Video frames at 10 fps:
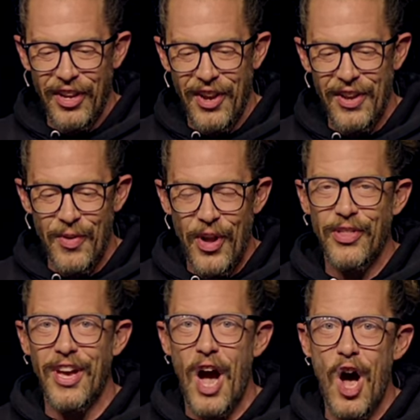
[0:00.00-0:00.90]

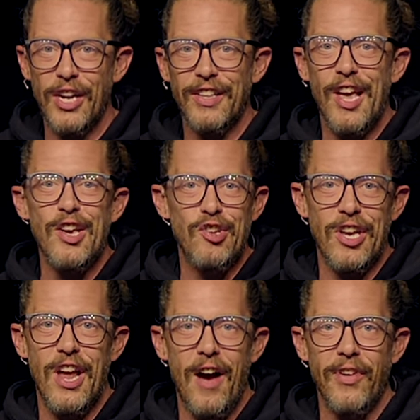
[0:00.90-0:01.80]
the
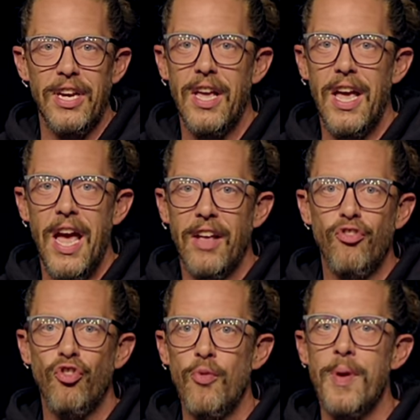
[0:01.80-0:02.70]
connotation of it, it
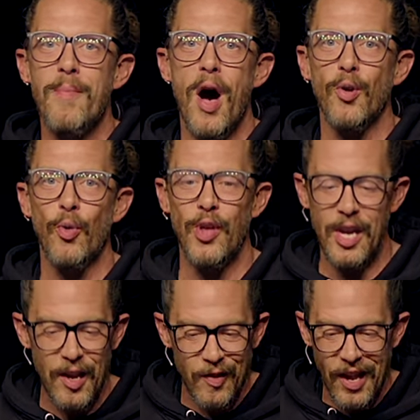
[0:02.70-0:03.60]
should be
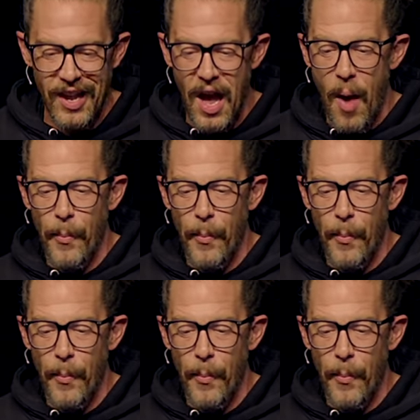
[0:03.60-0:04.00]
monotheistic,